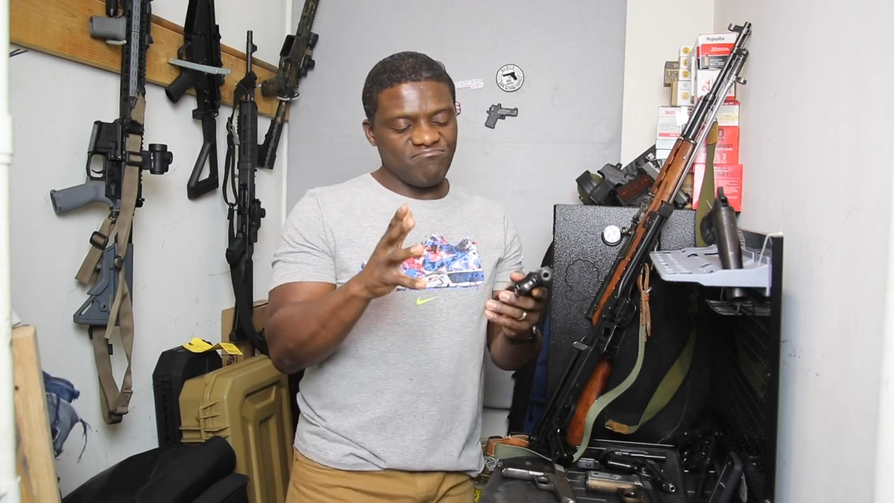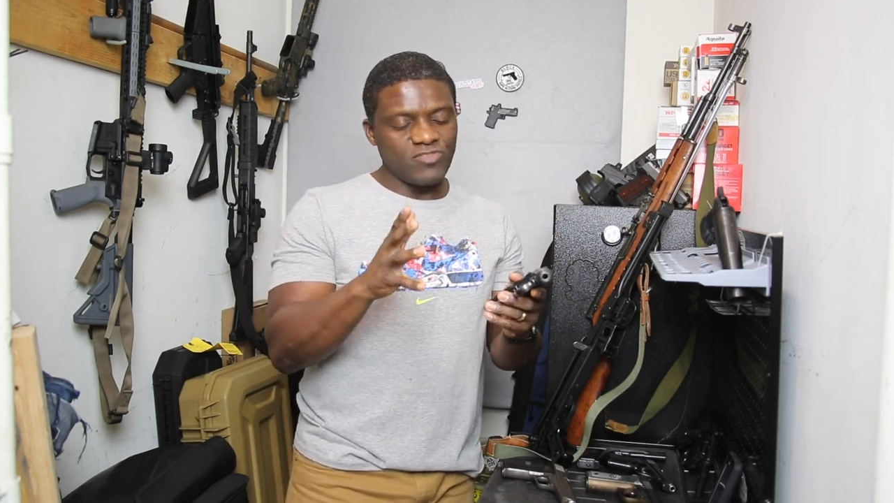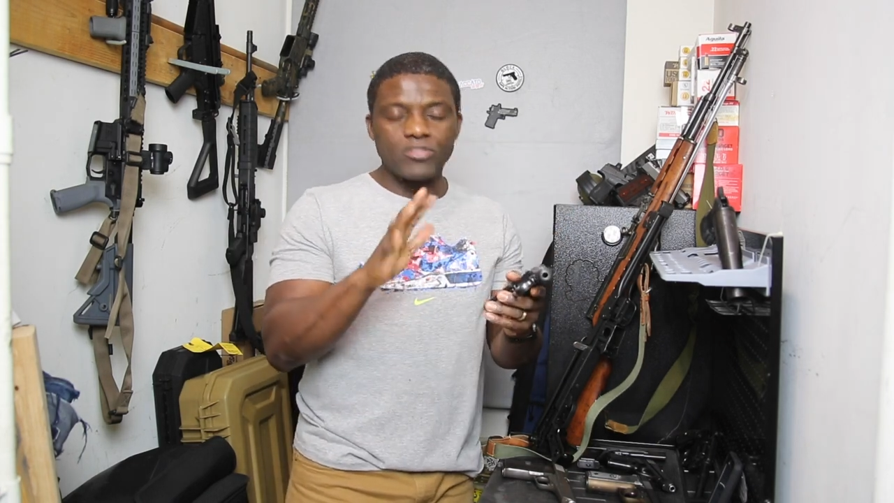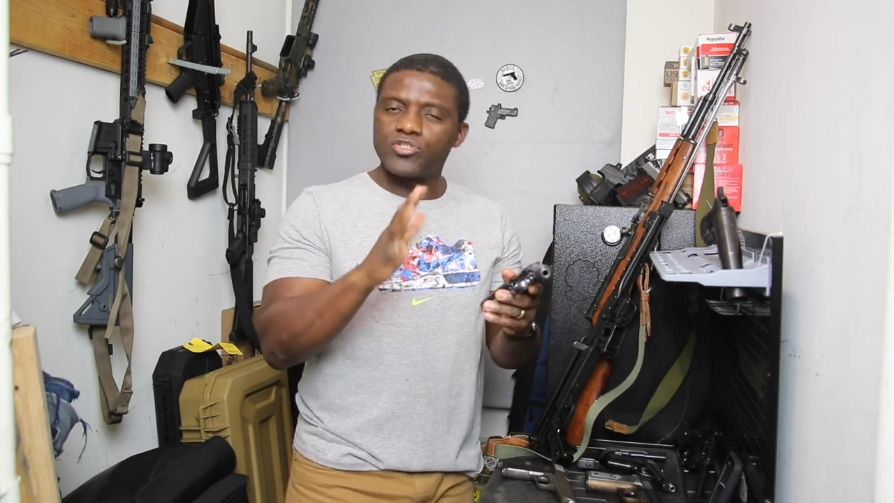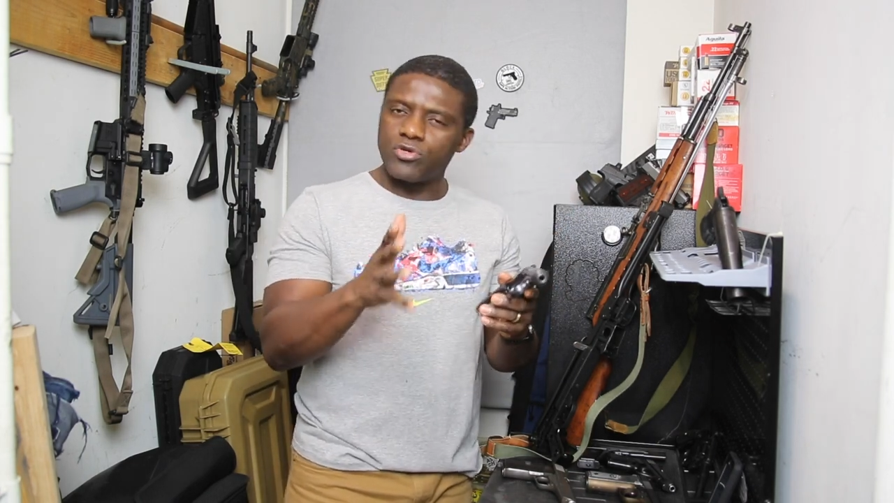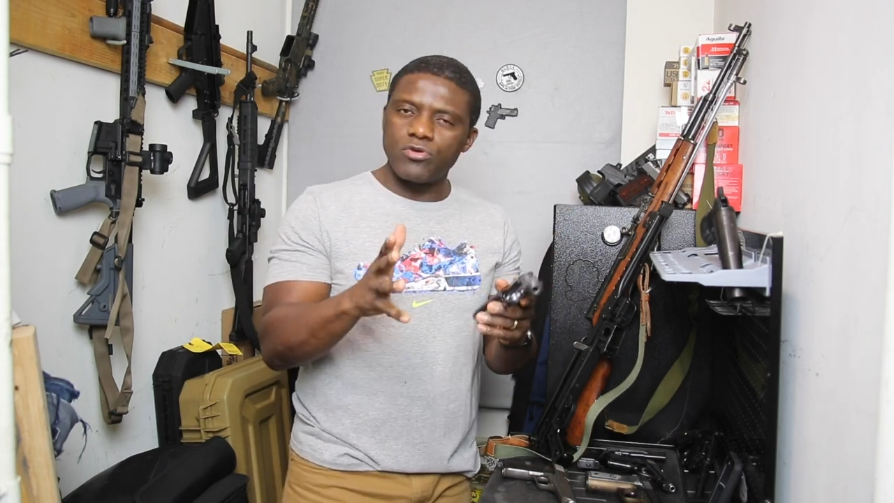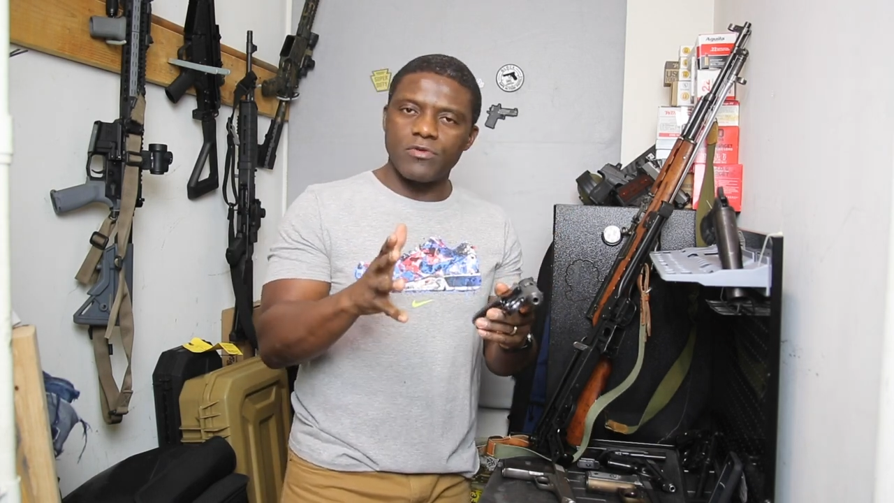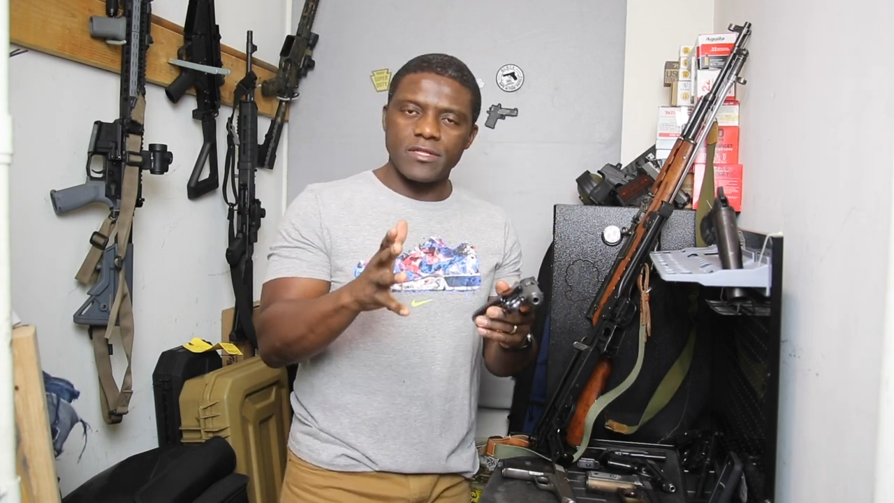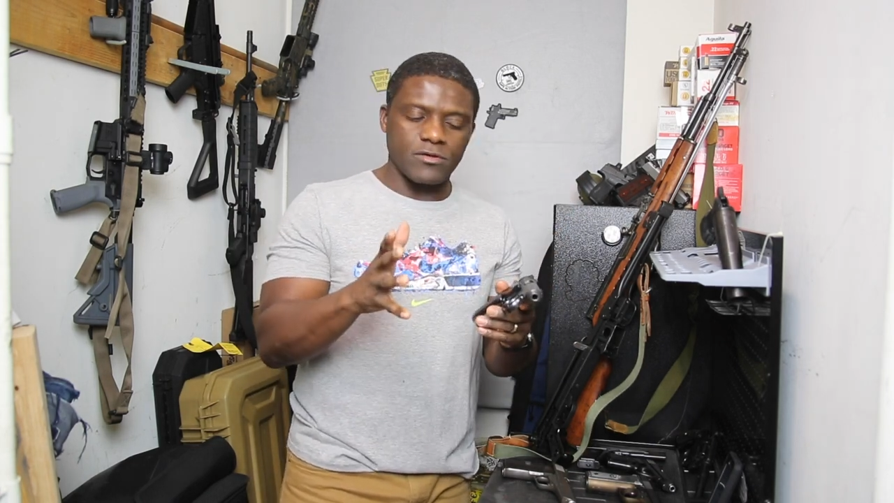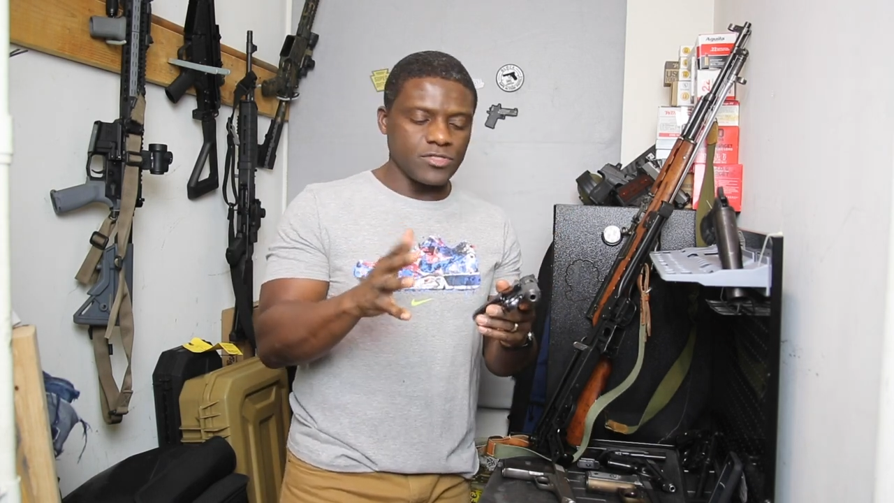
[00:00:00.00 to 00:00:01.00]
not so
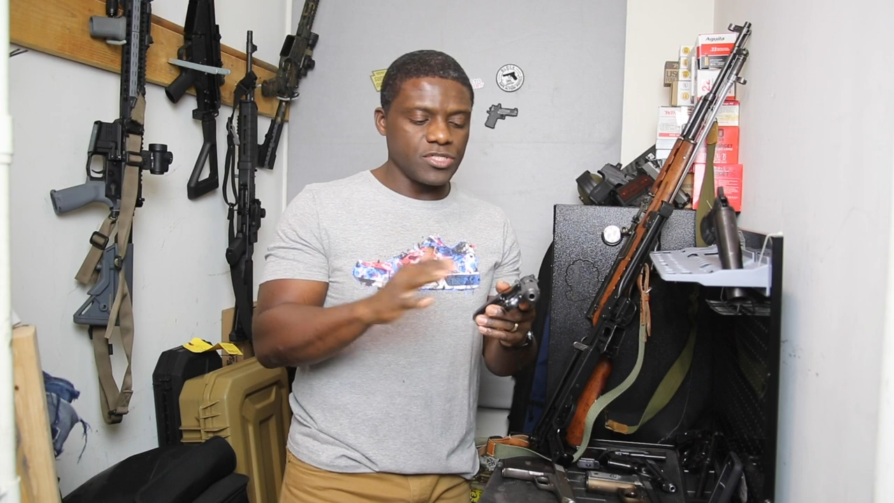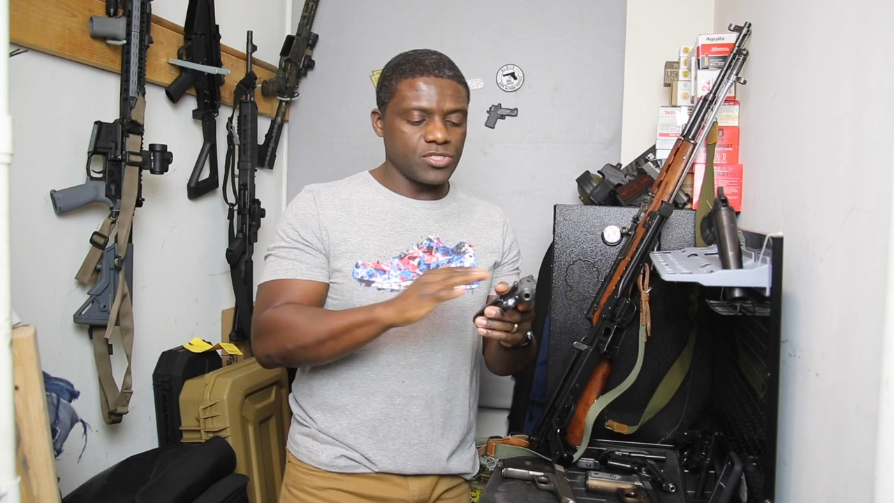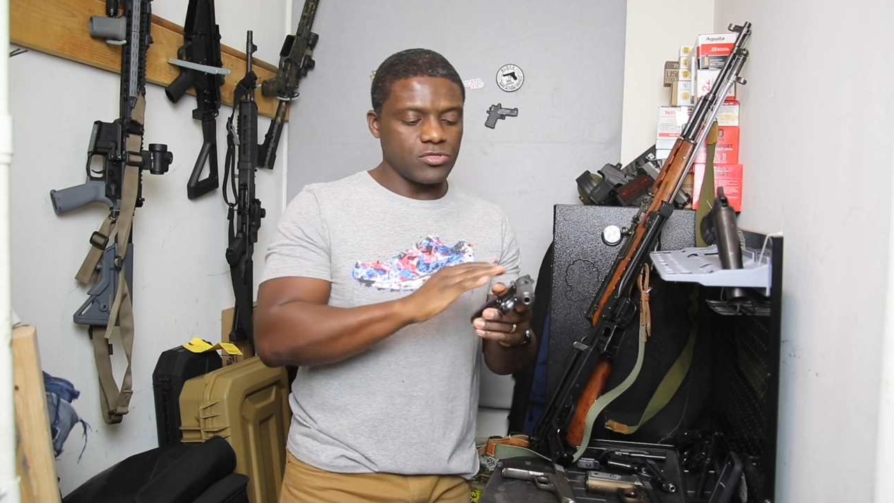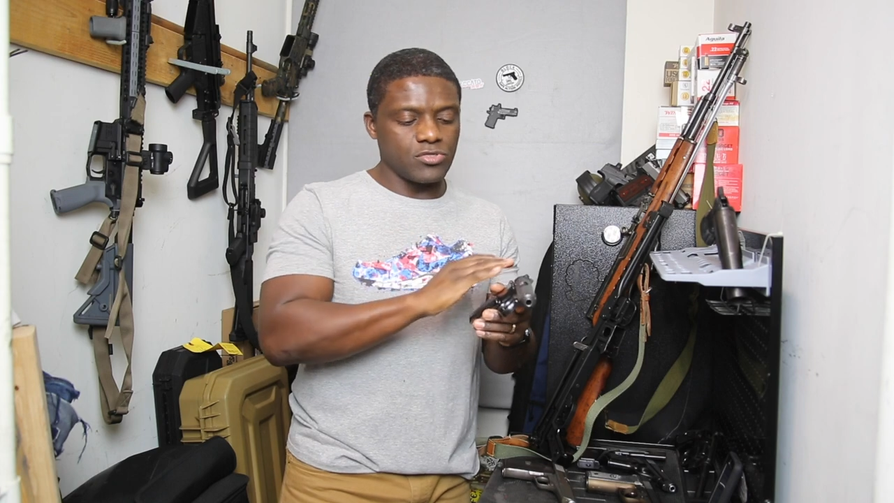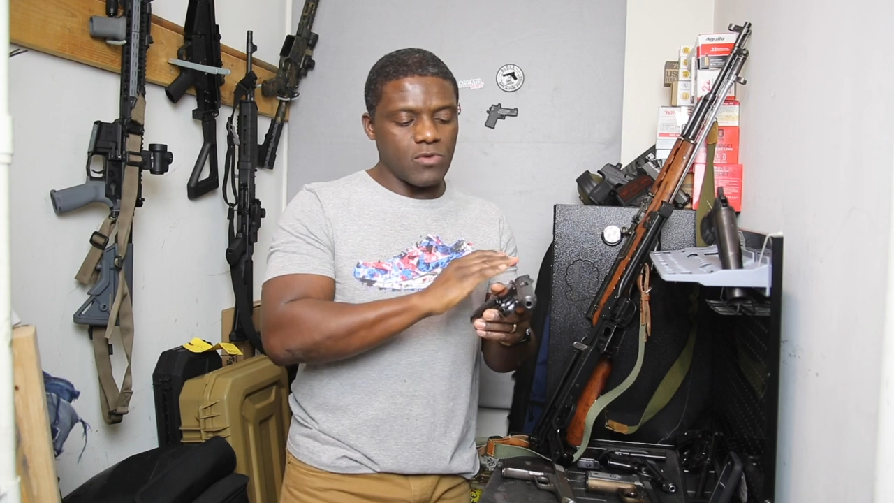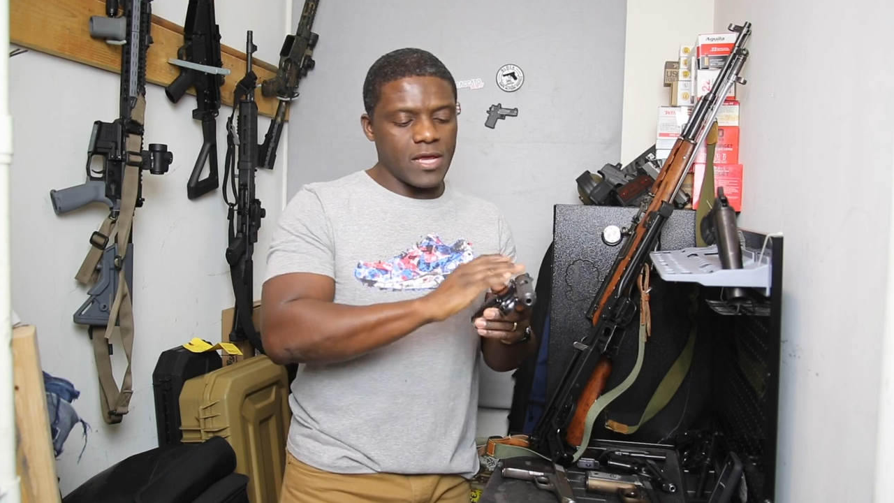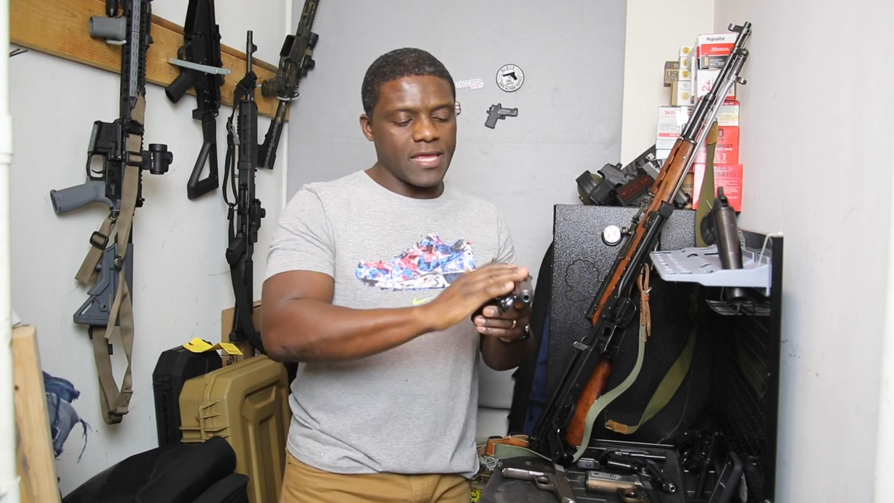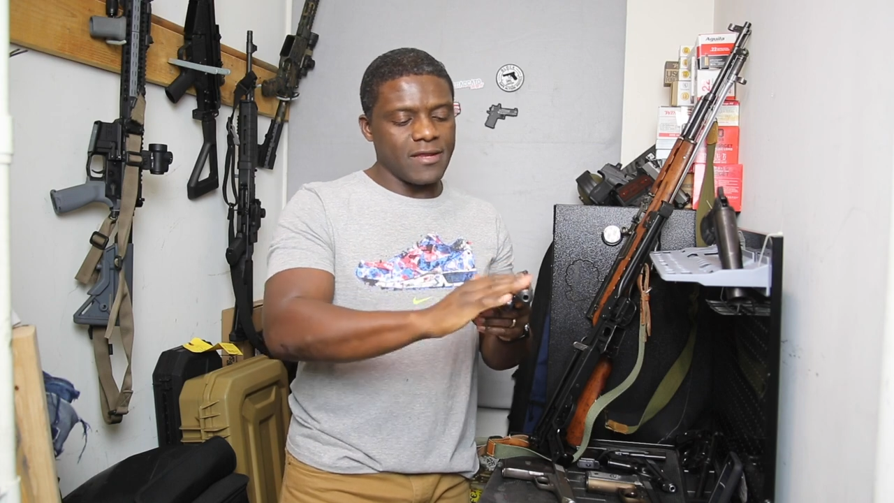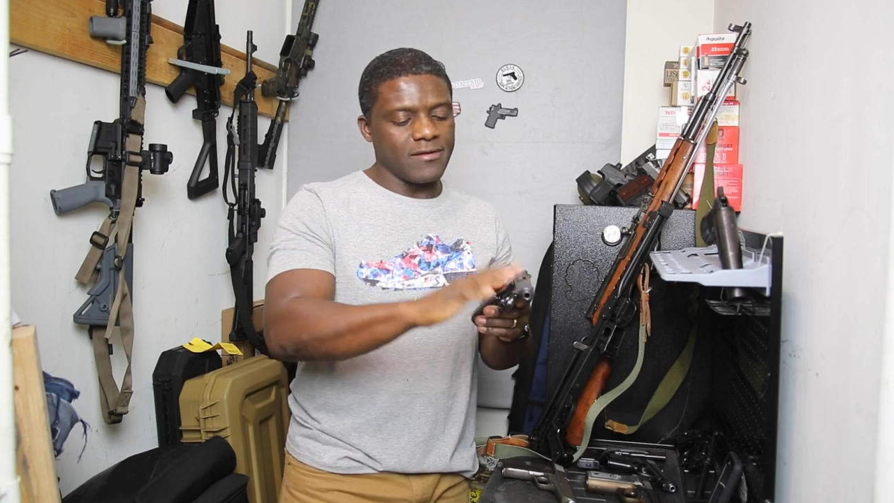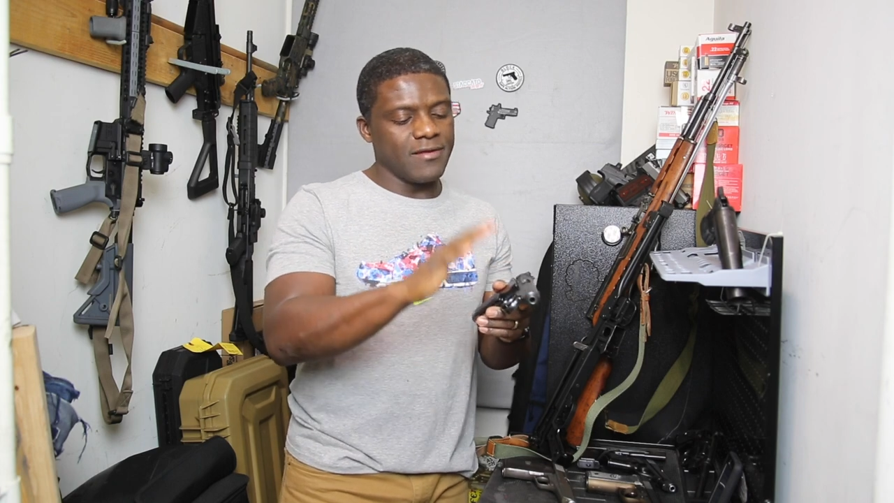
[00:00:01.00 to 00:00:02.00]
great condition, so I
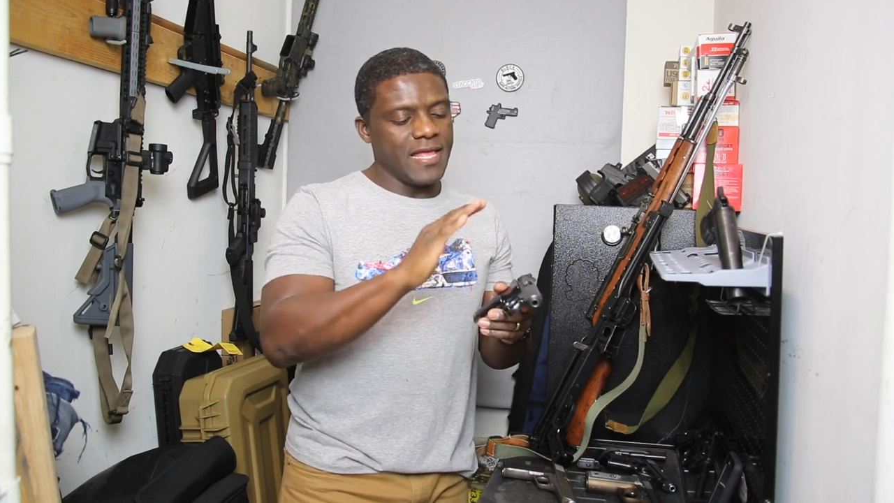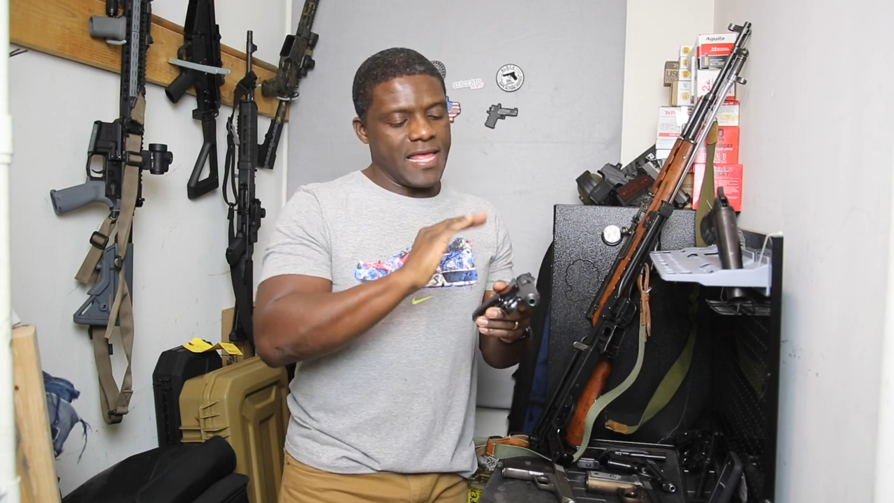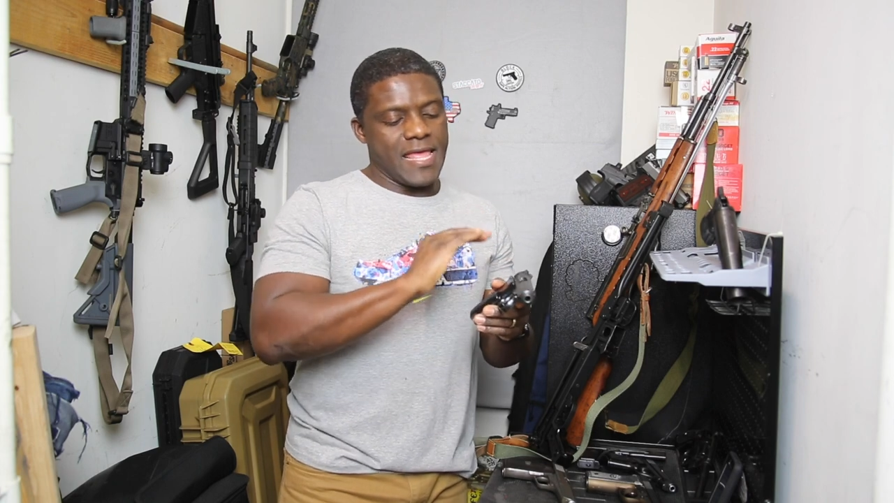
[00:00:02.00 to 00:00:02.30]
kind of